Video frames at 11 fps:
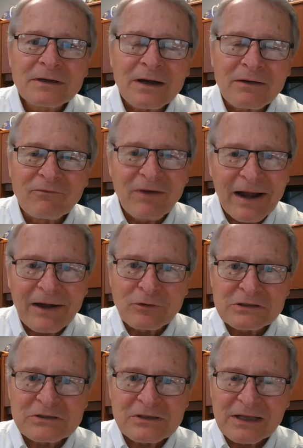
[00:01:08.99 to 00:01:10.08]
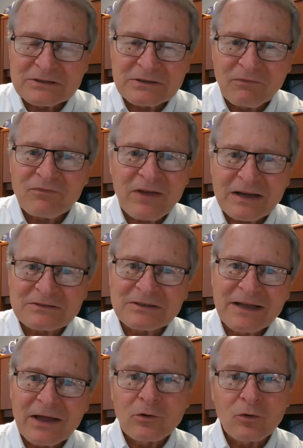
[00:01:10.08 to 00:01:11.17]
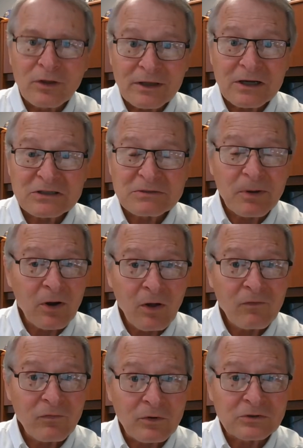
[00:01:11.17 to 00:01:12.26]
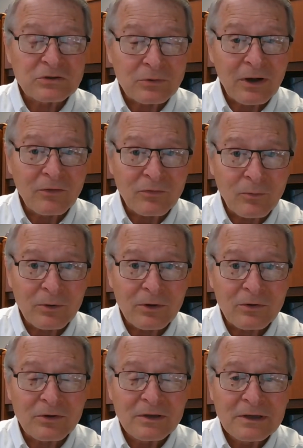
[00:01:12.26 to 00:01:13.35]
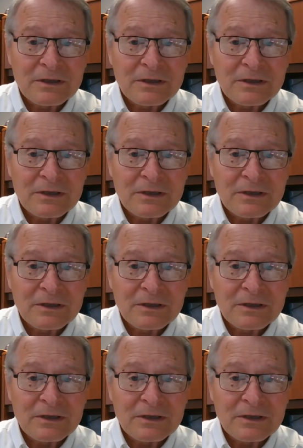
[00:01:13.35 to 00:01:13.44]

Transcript: virus that's affecting not only us, but all folks throughout the world,